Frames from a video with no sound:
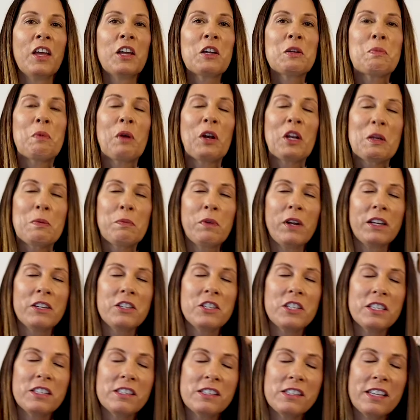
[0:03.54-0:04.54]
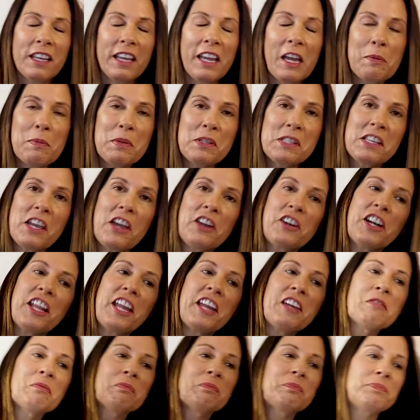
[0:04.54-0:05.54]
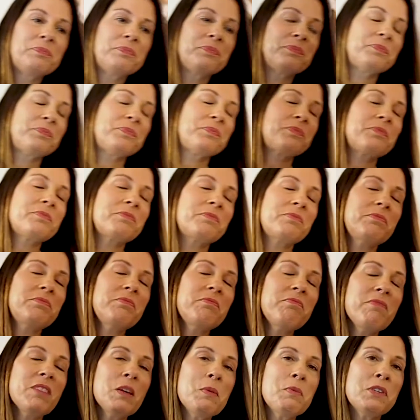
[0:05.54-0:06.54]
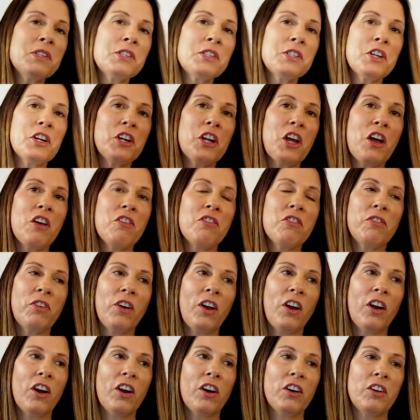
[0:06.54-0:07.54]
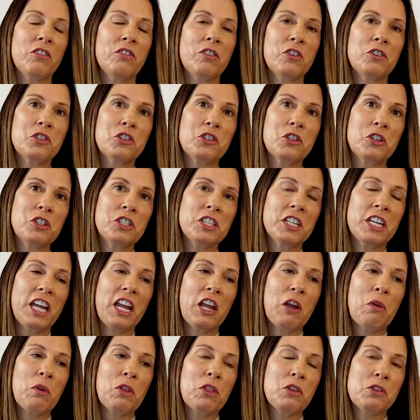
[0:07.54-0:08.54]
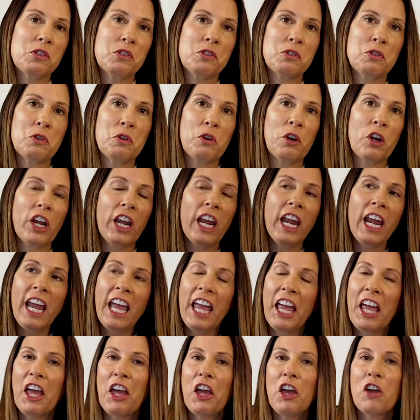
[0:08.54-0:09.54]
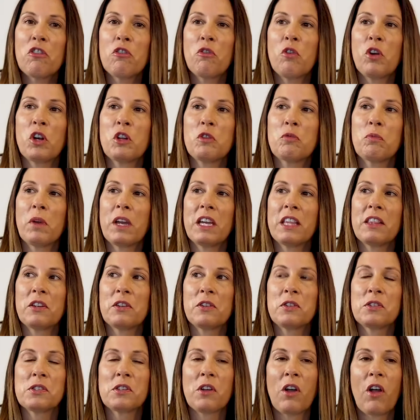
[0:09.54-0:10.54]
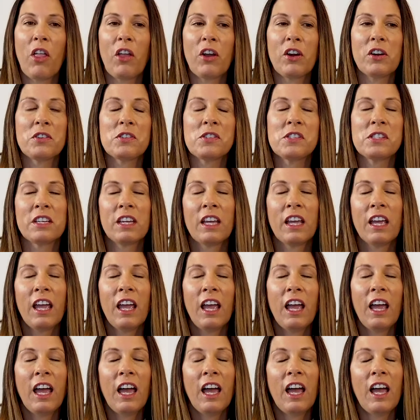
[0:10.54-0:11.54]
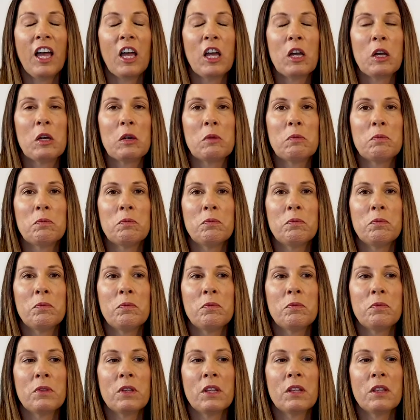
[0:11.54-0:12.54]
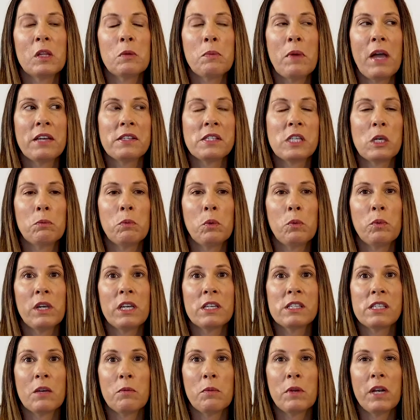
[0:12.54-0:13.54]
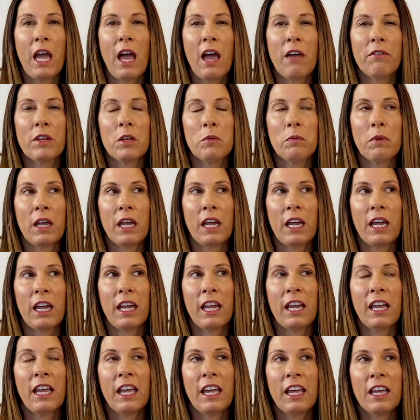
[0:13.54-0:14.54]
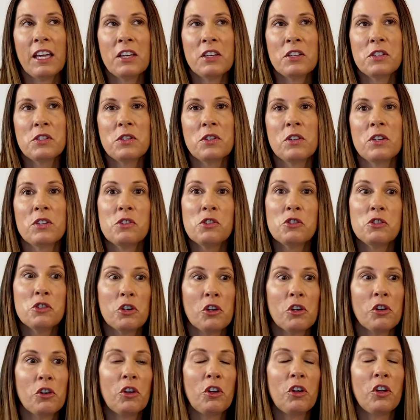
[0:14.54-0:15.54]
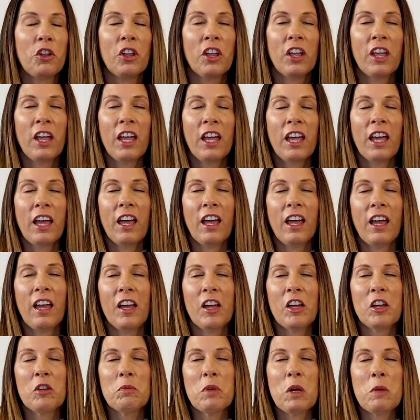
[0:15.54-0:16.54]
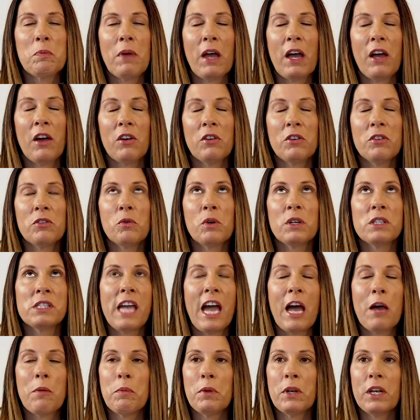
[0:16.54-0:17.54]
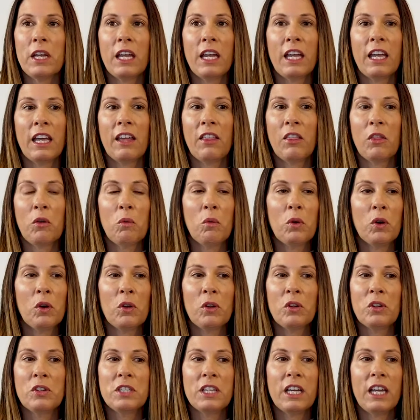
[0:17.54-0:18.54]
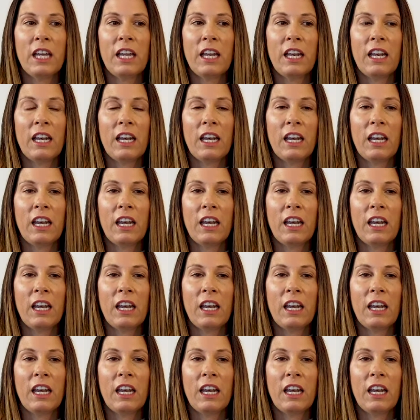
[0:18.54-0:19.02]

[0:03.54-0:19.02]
morning, branches. Happy Saturday. I'm going to start off our devotional today with a story of one of my little scholars. Um, the past couple weeks, I've been having my students journal about what's happening in the world and